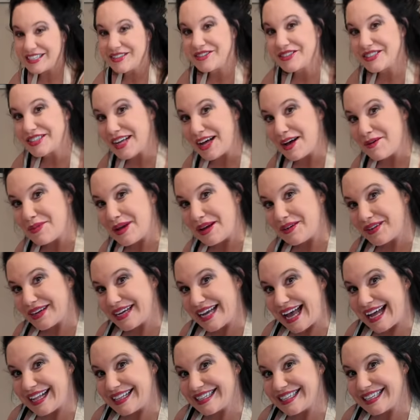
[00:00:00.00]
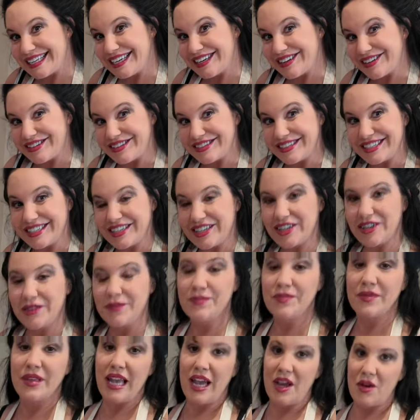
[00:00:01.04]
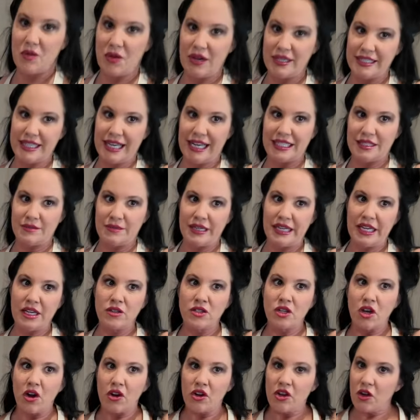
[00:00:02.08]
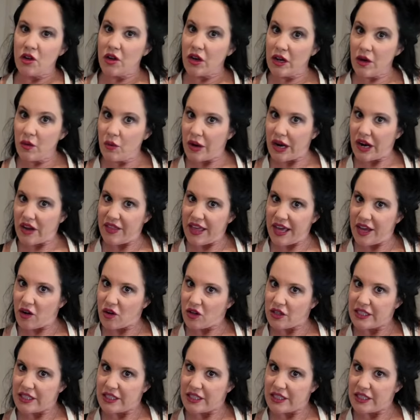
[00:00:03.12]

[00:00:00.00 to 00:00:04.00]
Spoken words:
you saw my reality earlier, and Russ asked me, he goes, are you going to wear that all